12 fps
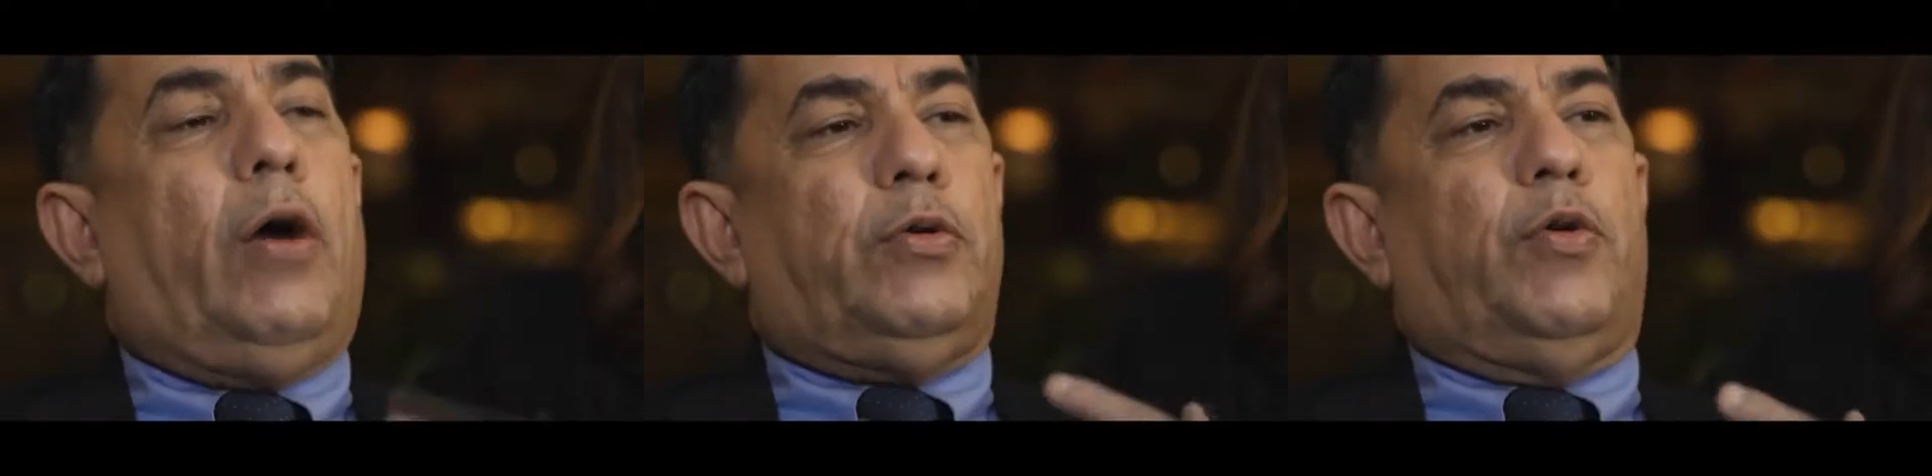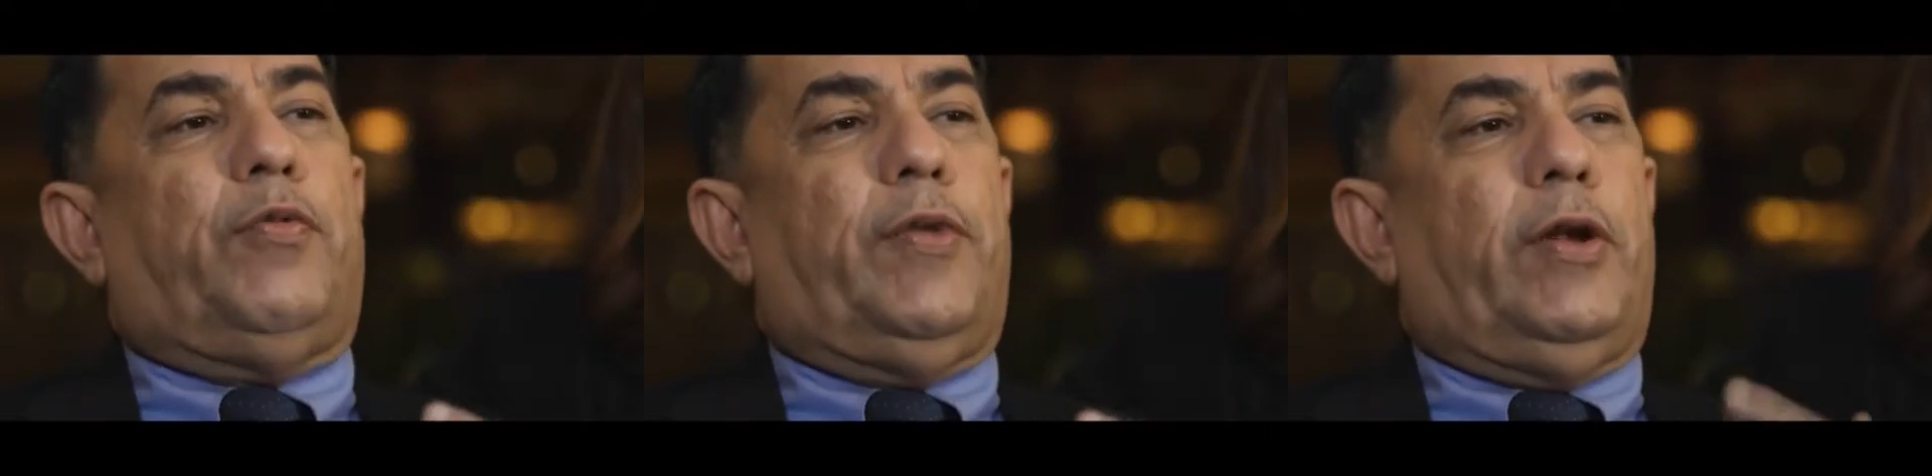
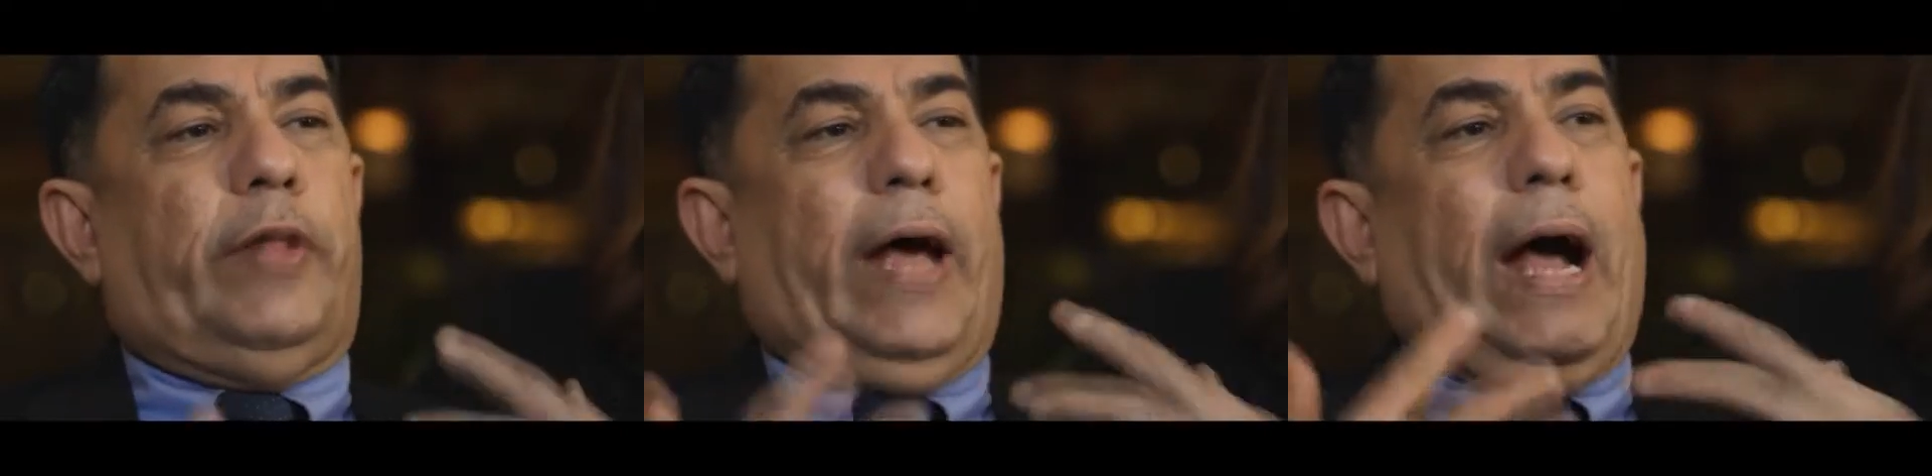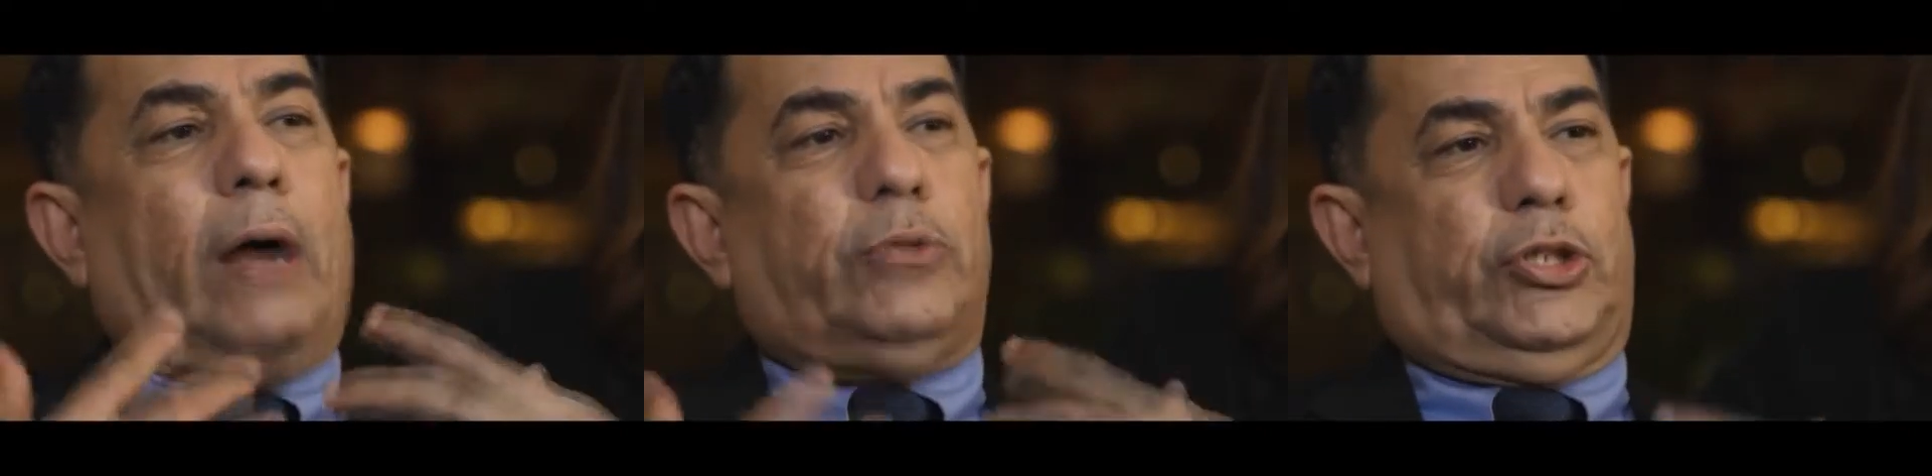you feel on the
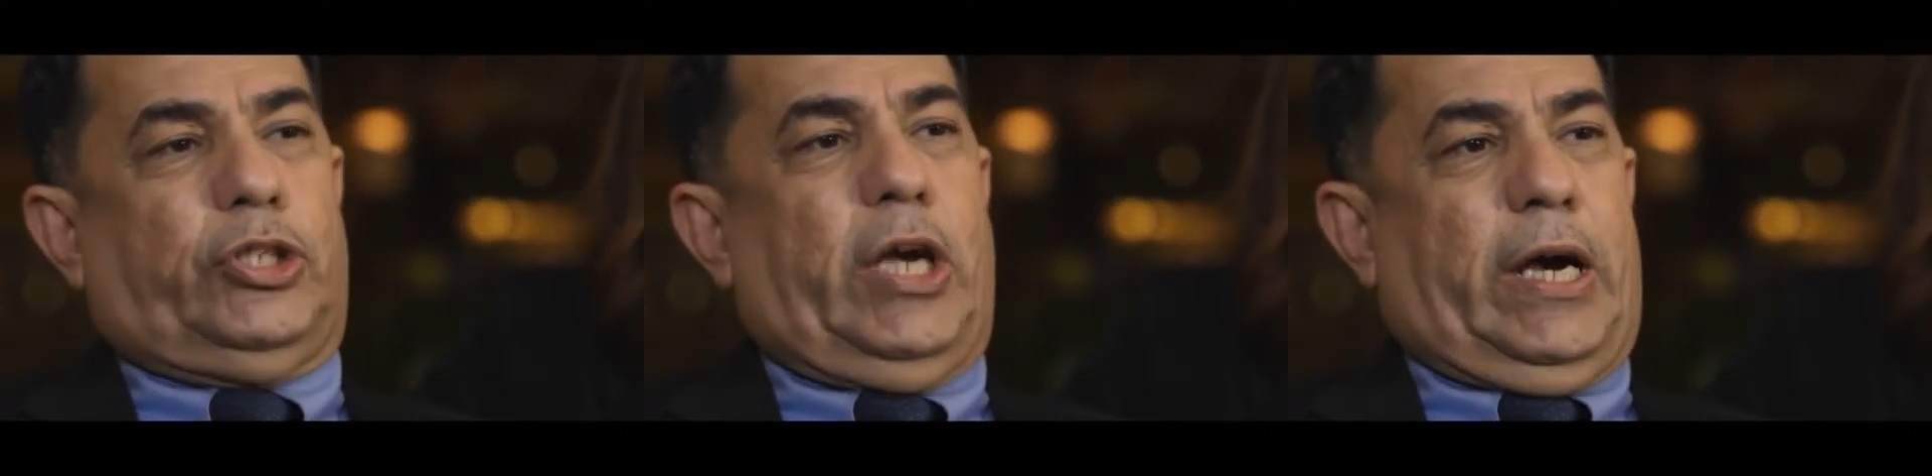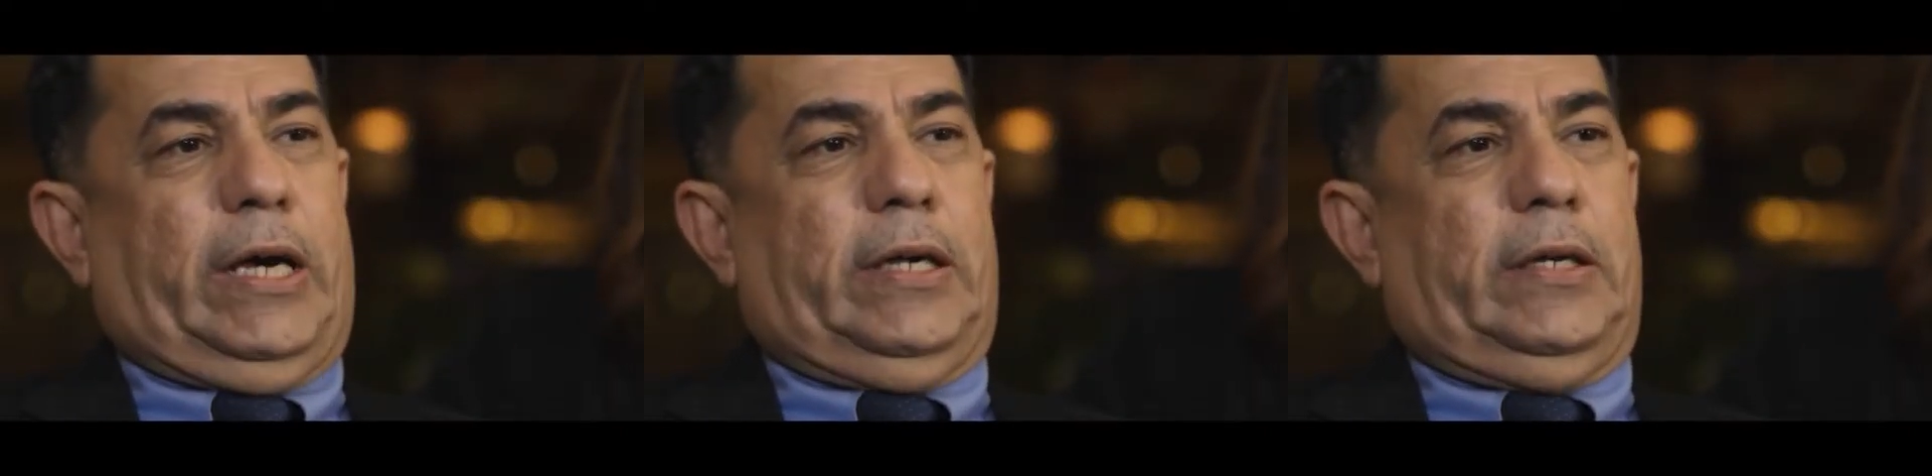
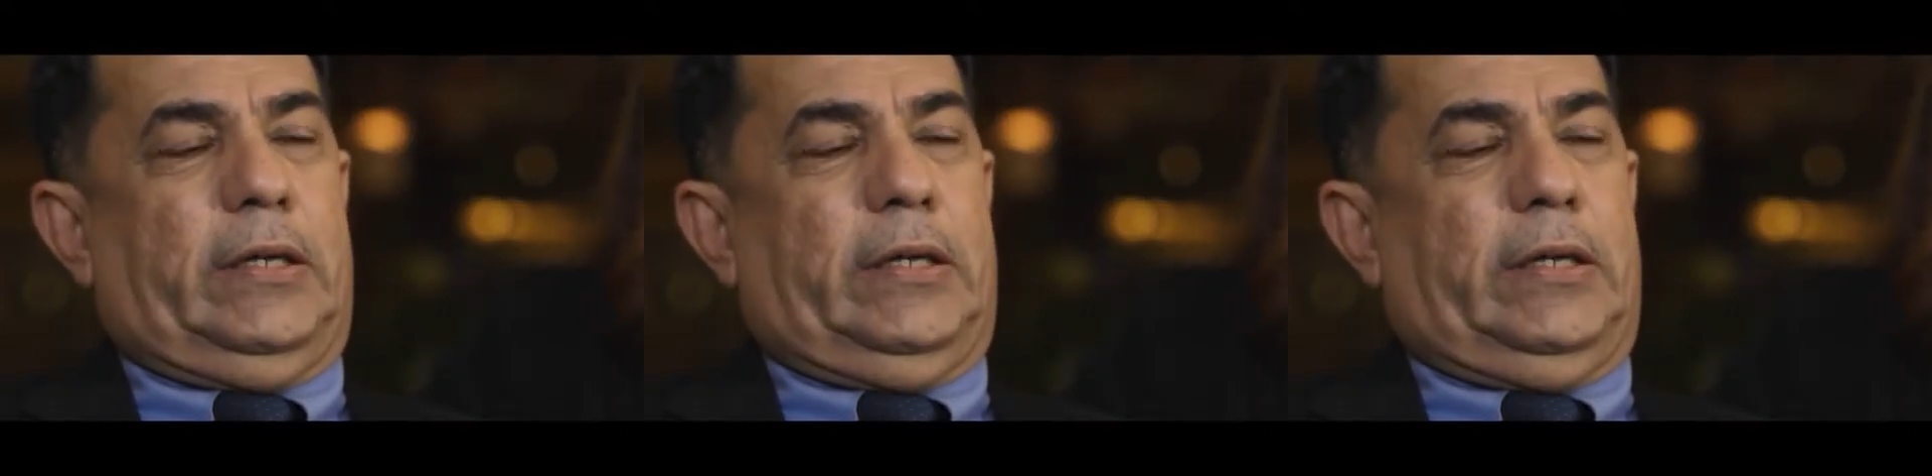outside